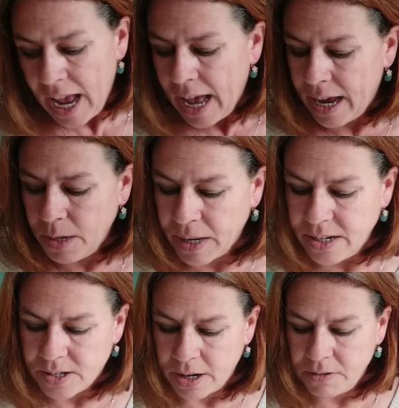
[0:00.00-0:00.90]
Anyway,
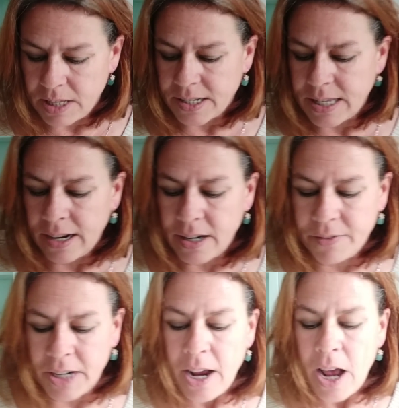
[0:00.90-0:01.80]
so that's that
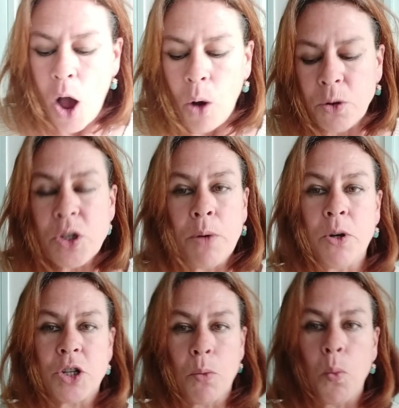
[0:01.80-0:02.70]
covered. Also
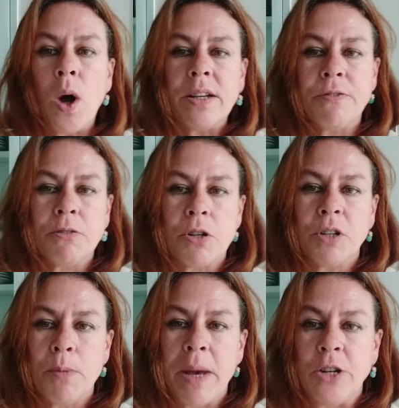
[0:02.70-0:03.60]
watched a wonderful
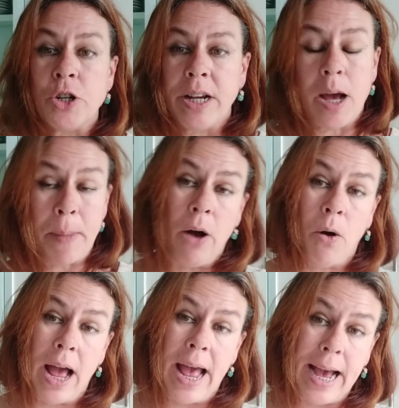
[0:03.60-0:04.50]
documentary
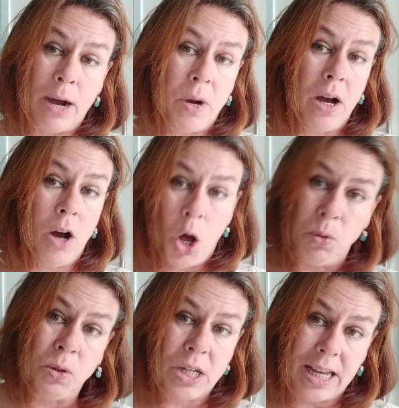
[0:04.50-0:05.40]
about our
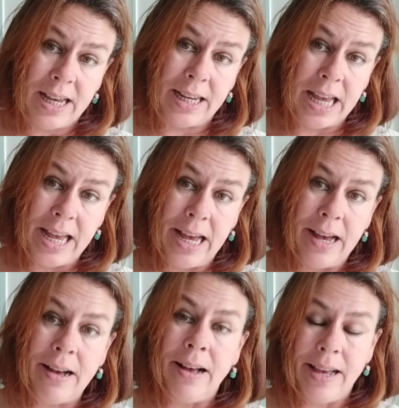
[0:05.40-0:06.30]
old king
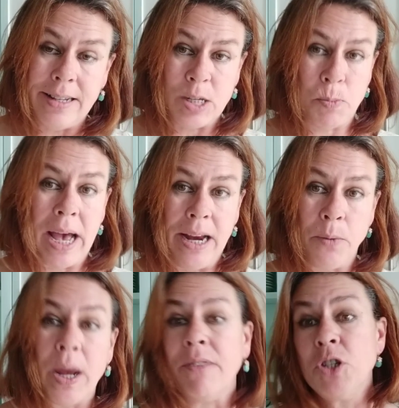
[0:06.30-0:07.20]
here in Spain.
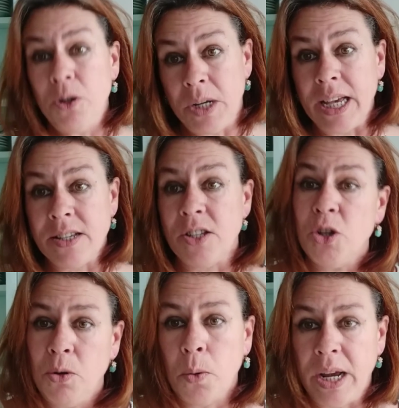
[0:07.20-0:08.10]
We have two kings and
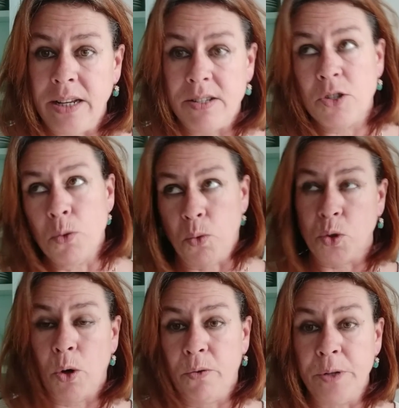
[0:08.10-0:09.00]
two queens, sort
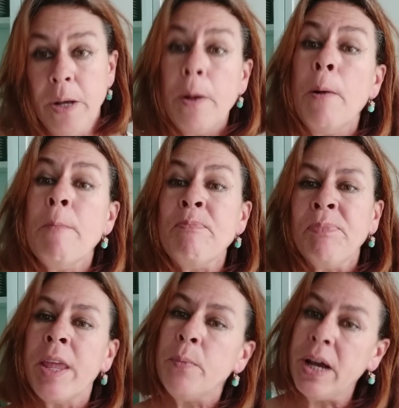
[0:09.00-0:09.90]
of.
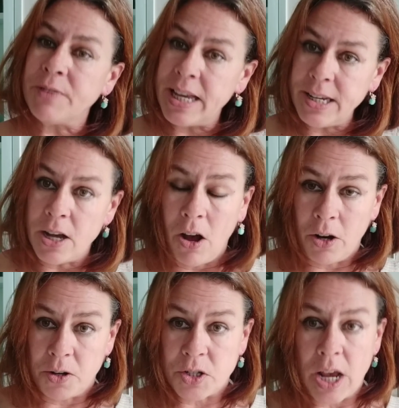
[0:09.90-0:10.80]
We have King
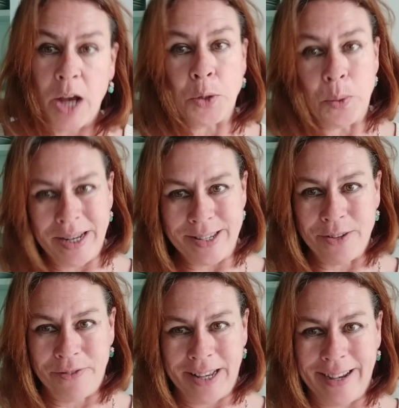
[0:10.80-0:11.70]
Carlos and Queen
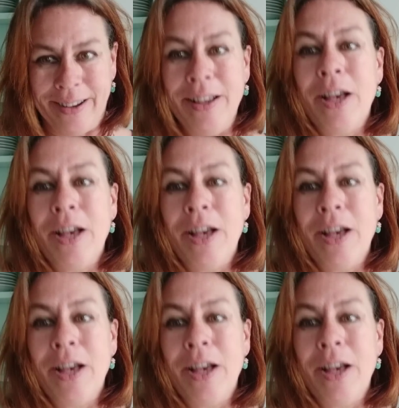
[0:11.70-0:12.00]
Sophia,